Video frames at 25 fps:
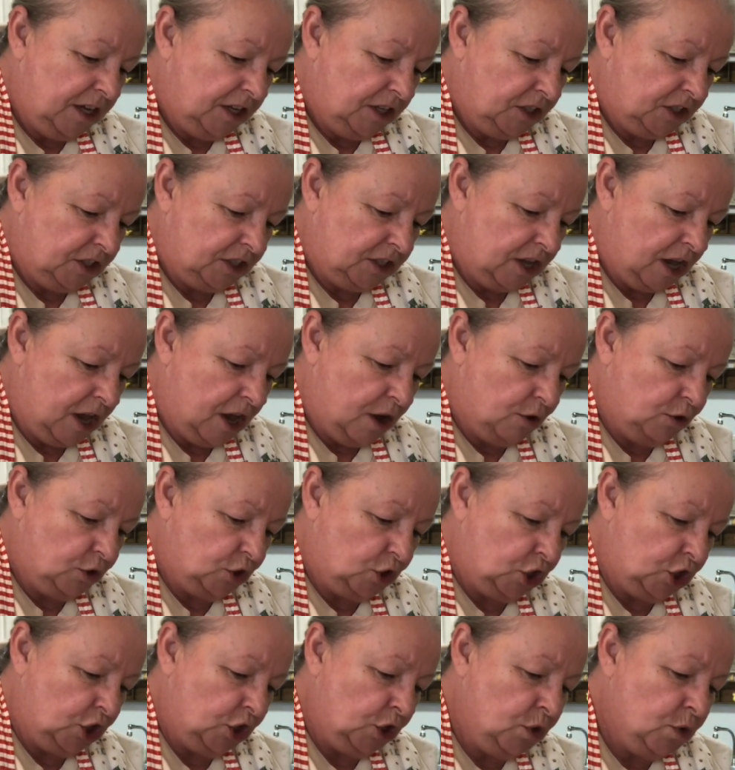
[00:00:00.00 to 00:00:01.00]
So
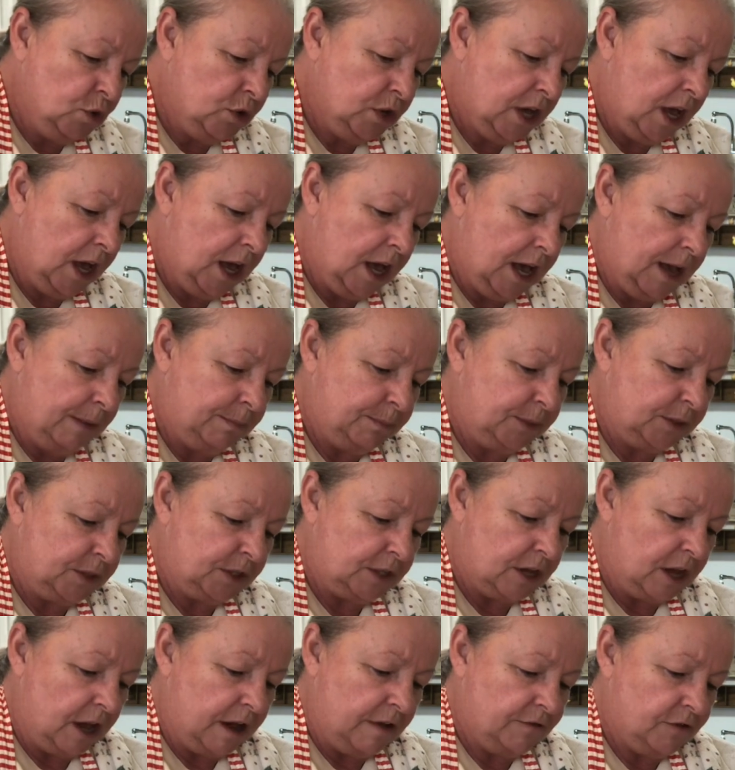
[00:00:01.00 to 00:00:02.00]
2 cups
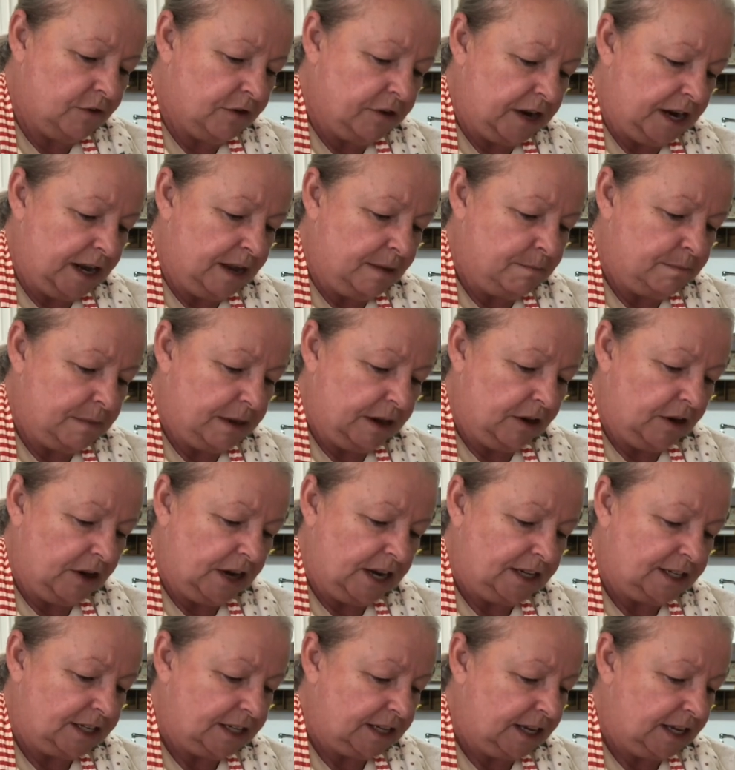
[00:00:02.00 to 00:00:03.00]
of
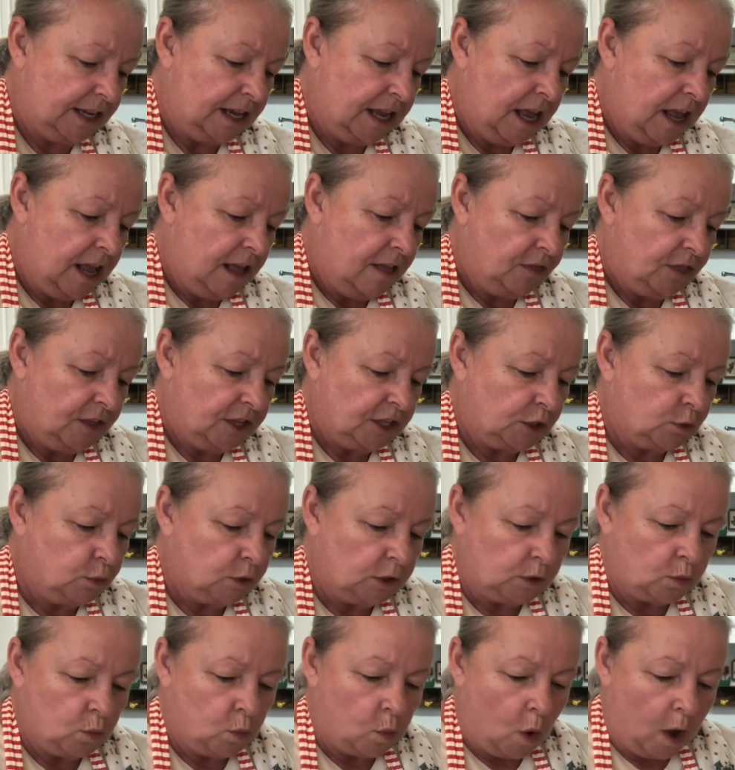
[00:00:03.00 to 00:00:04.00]
cranberries. This
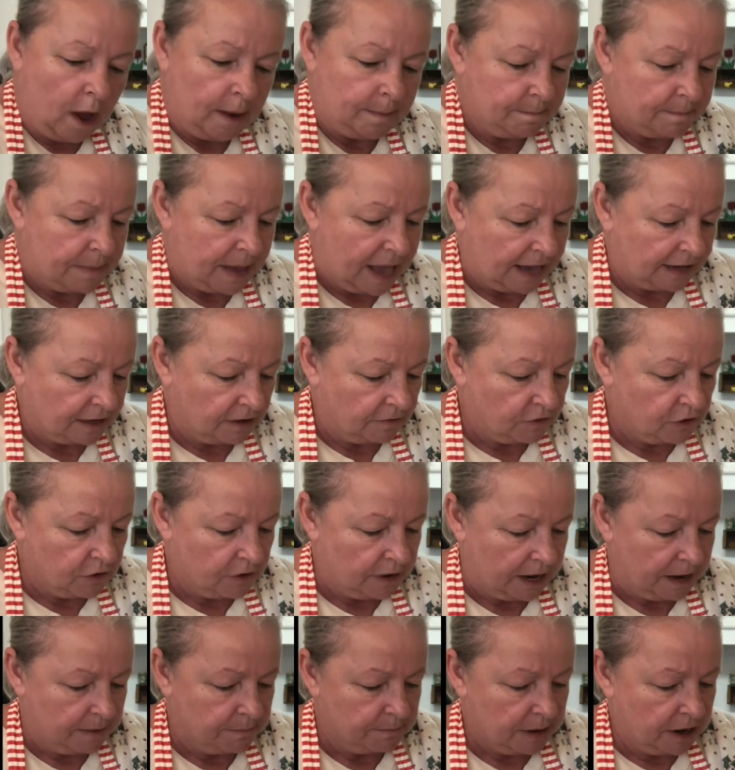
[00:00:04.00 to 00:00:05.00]
was 1 bag of
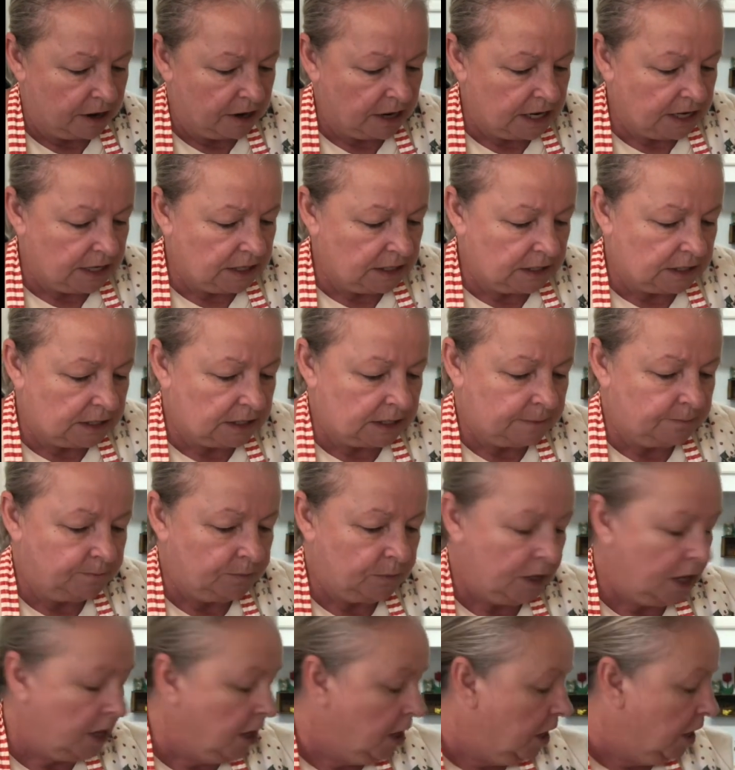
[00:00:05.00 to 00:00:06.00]
cranberries.
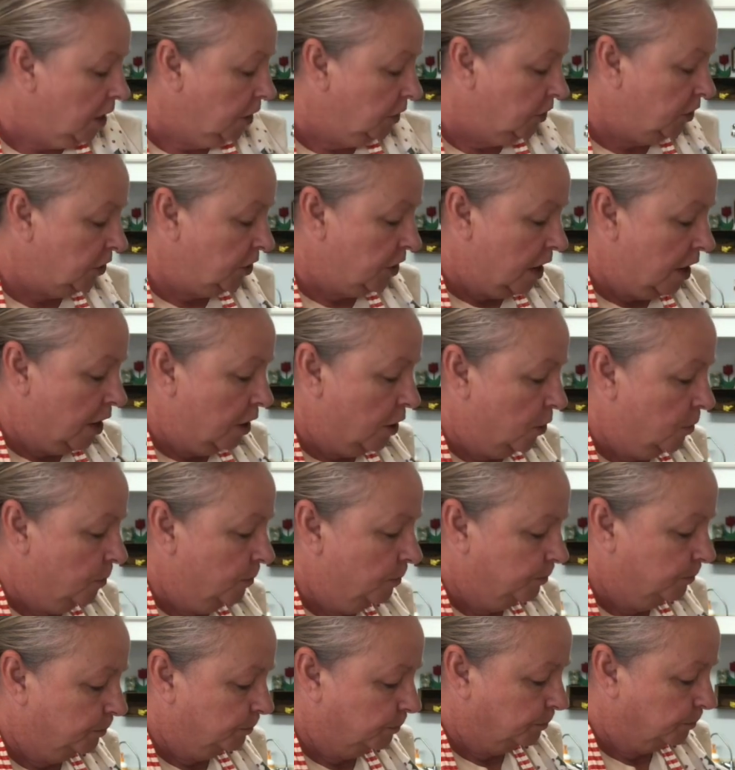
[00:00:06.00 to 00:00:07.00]
So
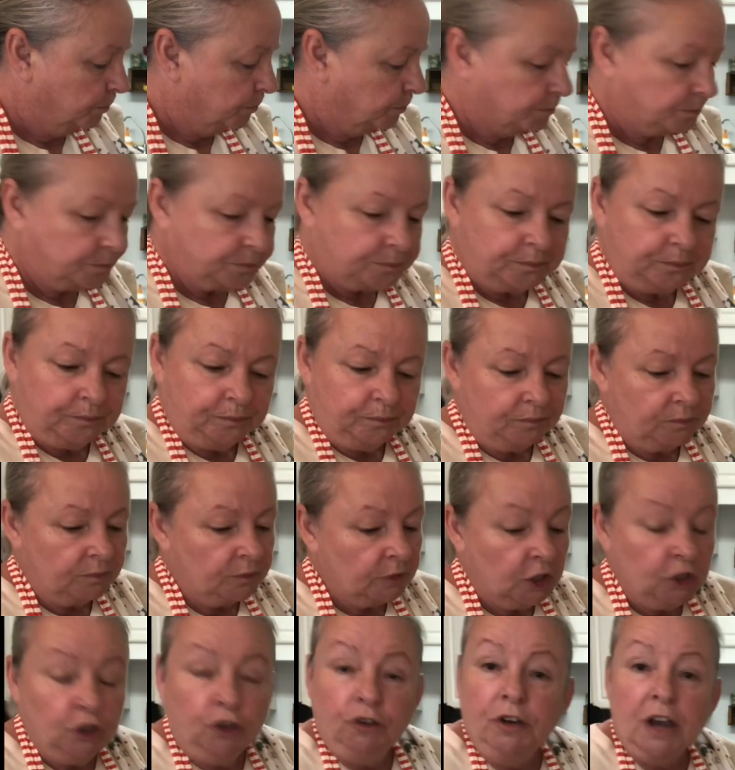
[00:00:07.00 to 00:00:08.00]

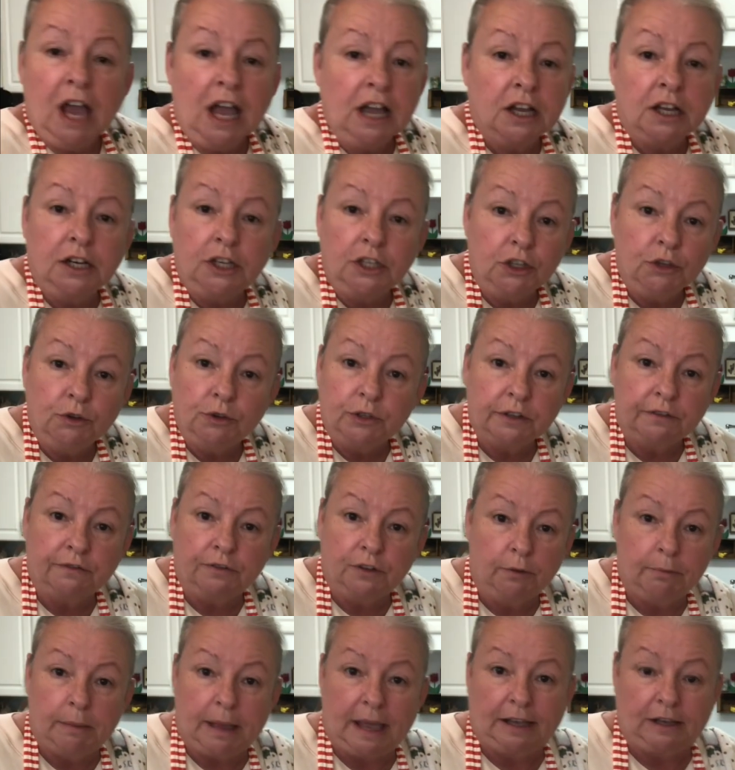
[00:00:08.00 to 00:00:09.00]
you're not going to use a
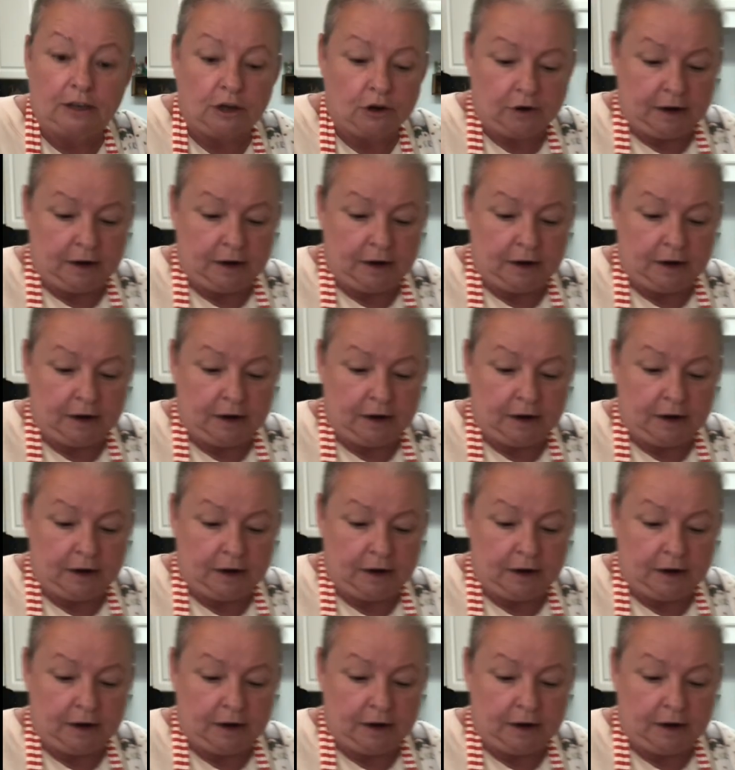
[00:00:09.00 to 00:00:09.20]
full bag of